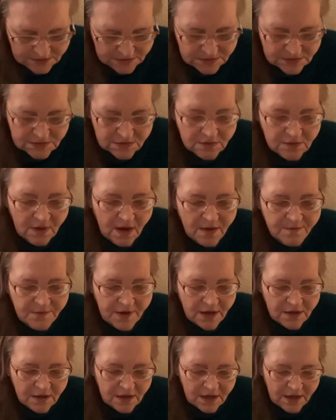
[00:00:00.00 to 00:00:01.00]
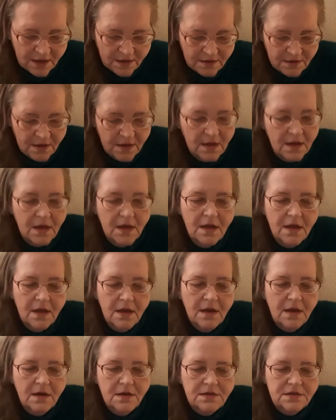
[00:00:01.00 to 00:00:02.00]
so I'm not going to
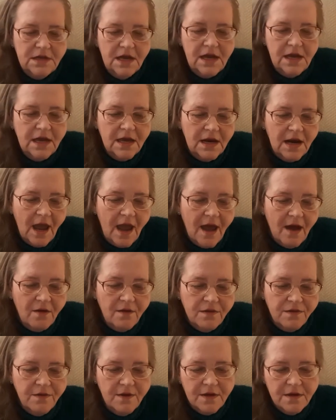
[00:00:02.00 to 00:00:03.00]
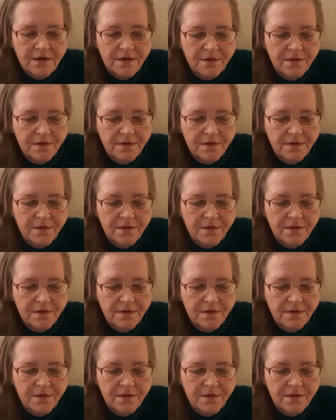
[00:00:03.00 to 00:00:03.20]
take it out of the